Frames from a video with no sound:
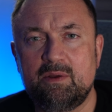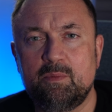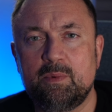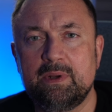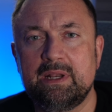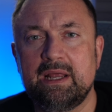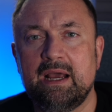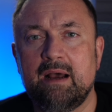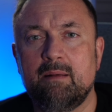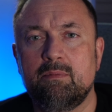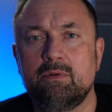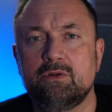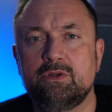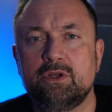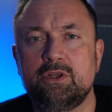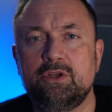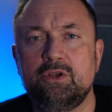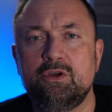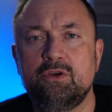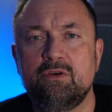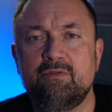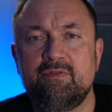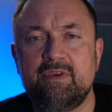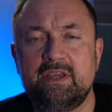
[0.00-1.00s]
when I upload a
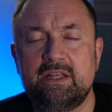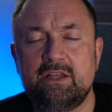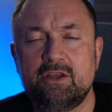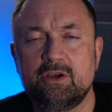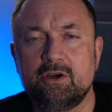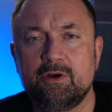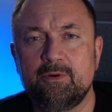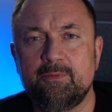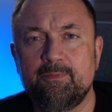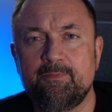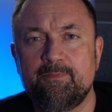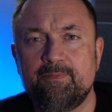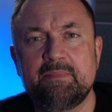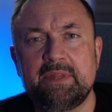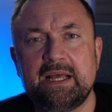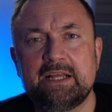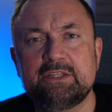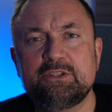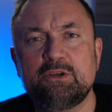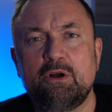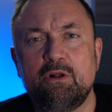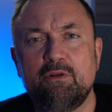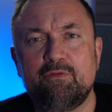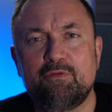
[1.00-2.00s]
new video.
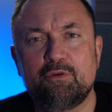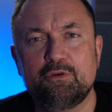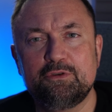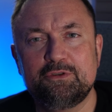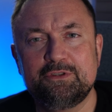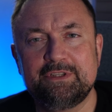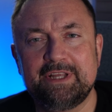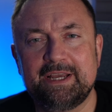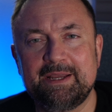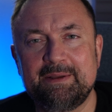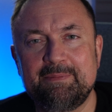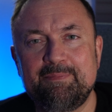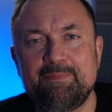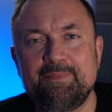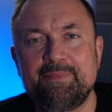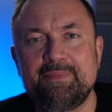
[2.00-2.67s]
That's all for today.